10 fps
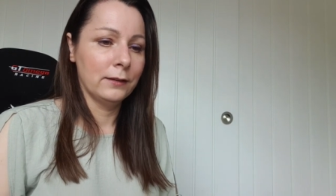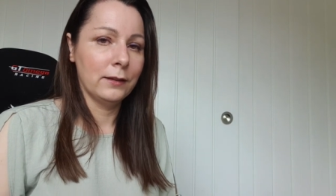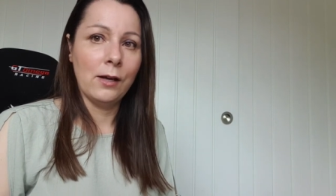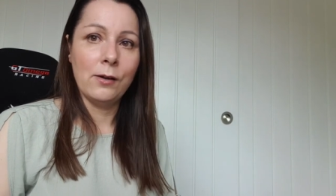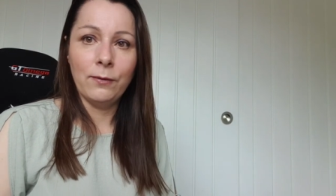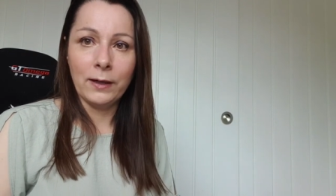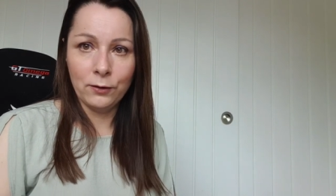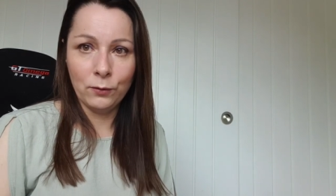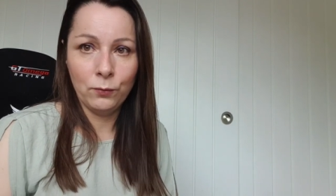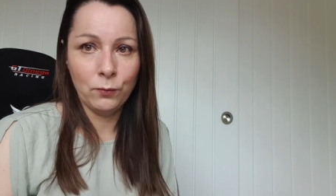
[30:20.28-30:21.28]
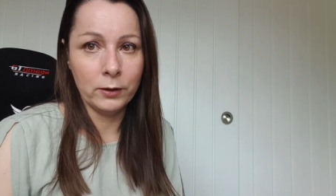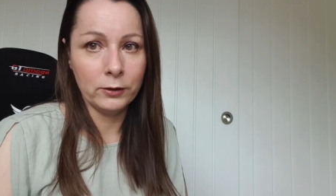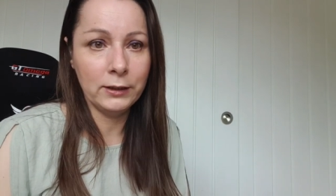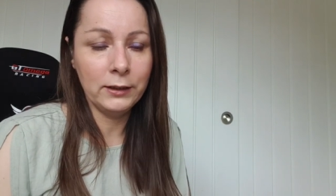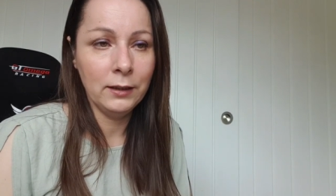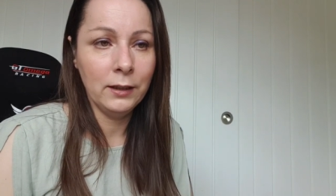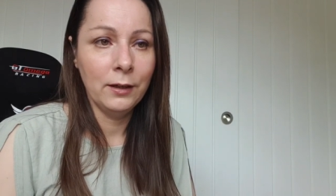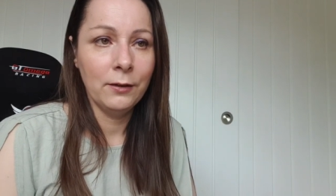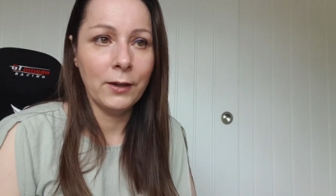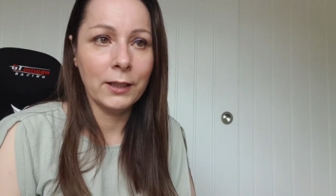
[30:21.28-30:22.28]
So thank you all for watching.
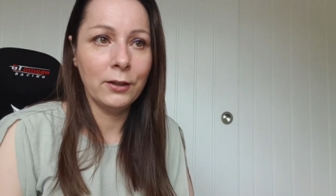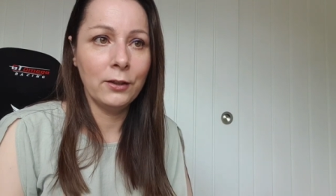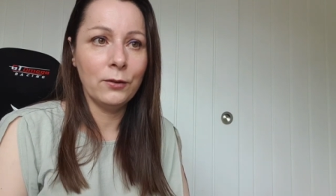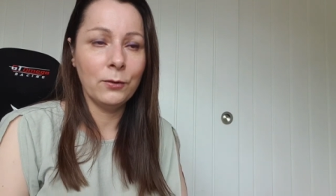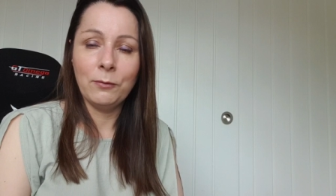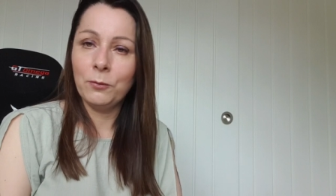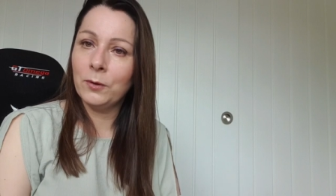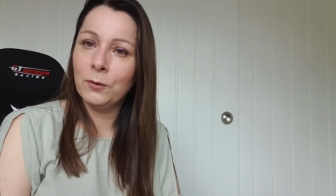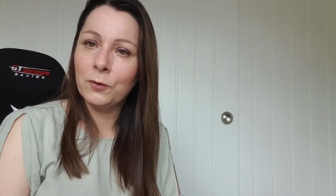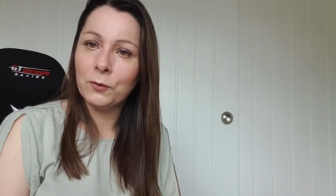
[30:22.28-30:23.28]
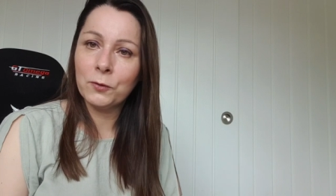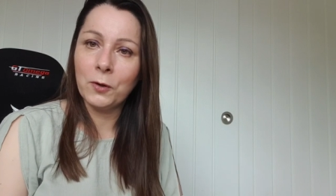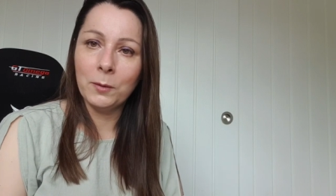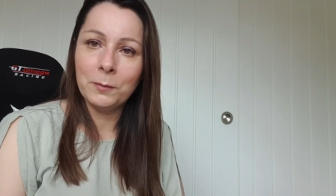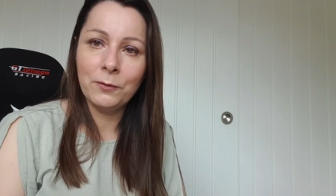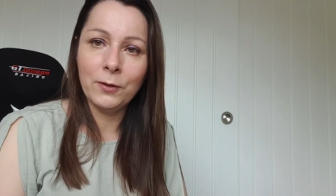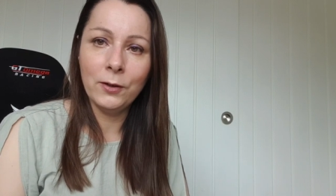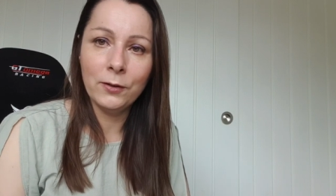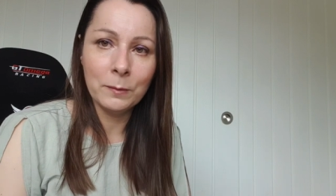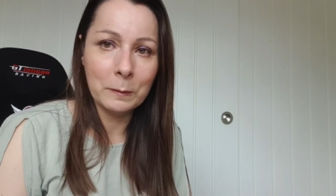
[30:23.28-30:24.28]
Thank you to everyone who subscribed. If you're
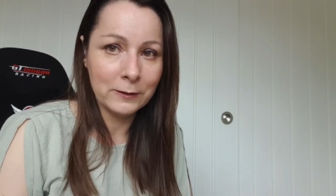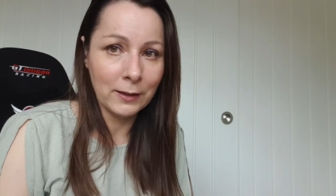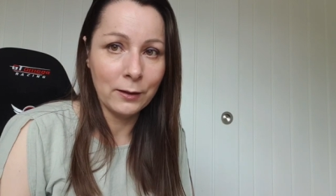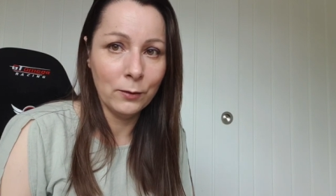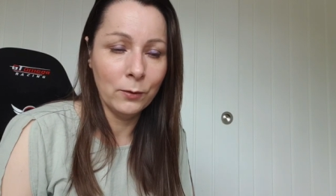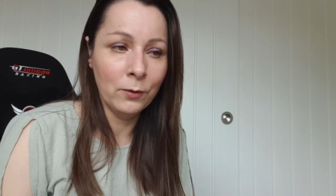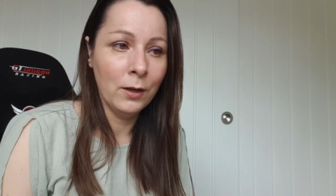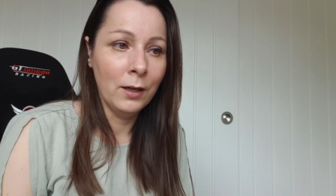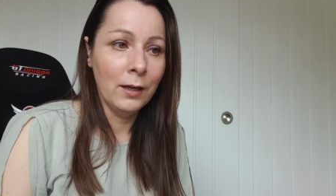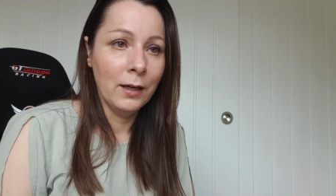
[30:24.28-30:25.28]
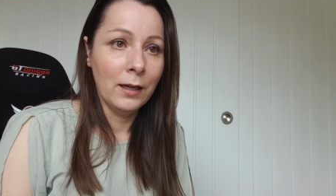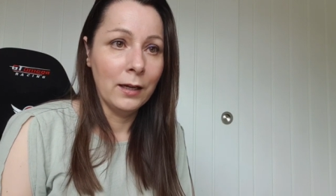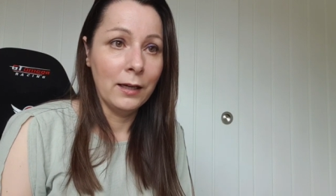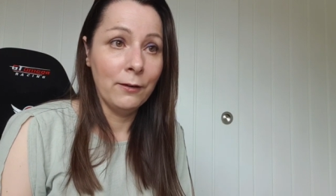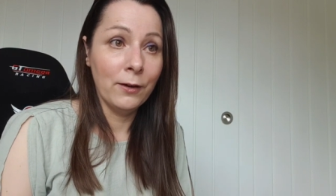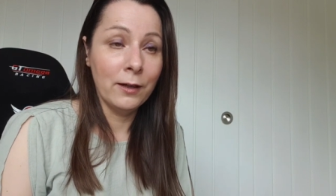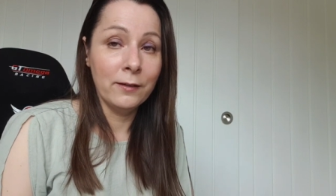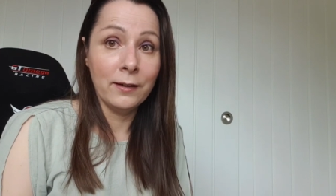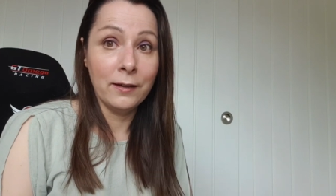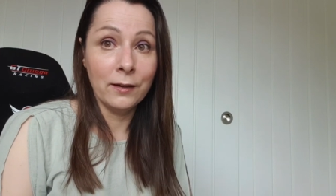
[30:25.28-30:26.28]
new to my channel, if you
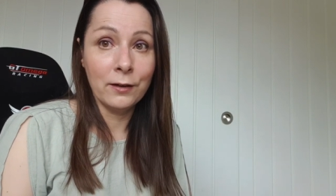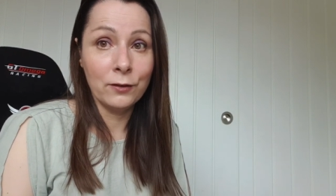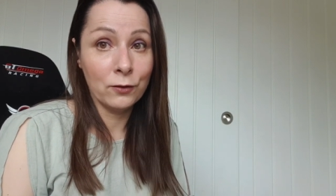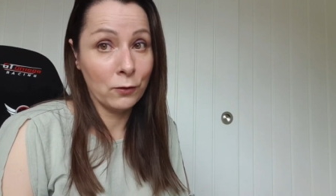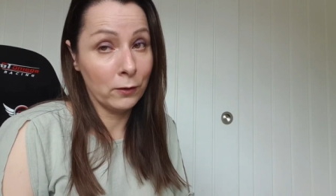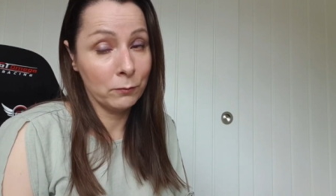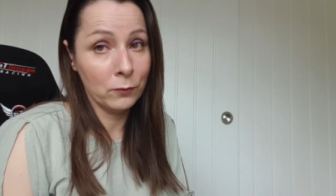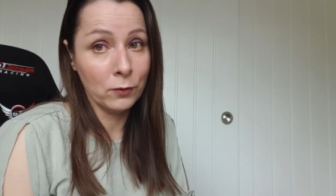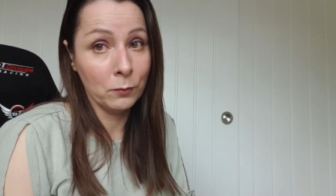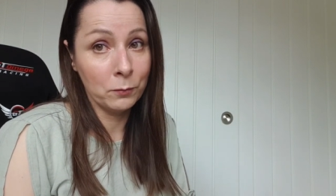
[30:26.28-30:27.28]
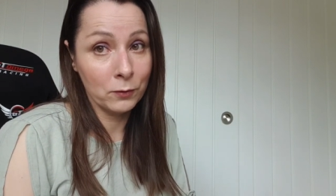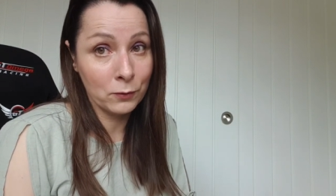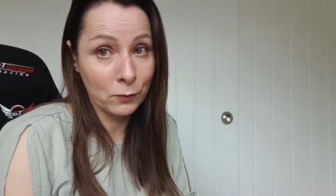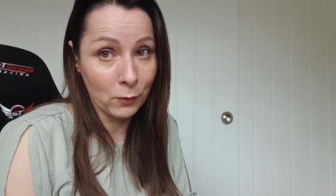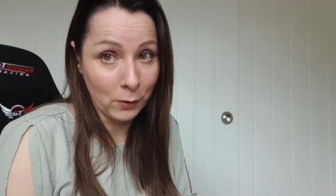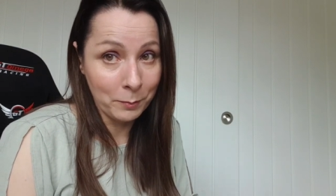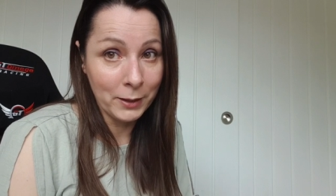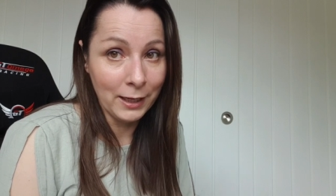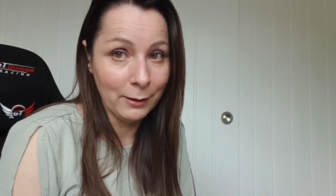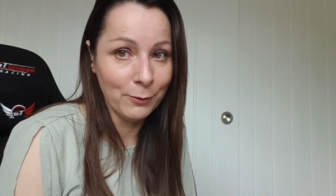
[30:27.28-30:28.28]
consider
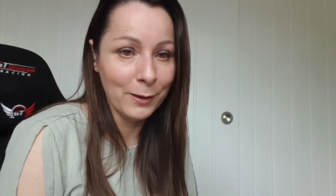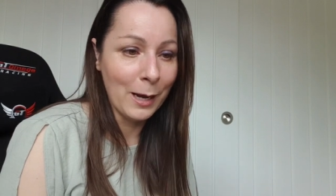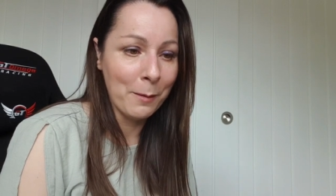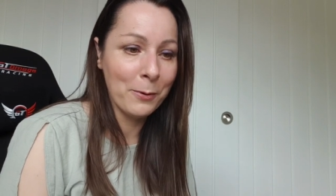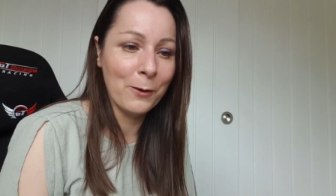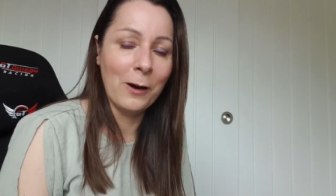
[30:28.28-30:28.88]
subscribing even, that would be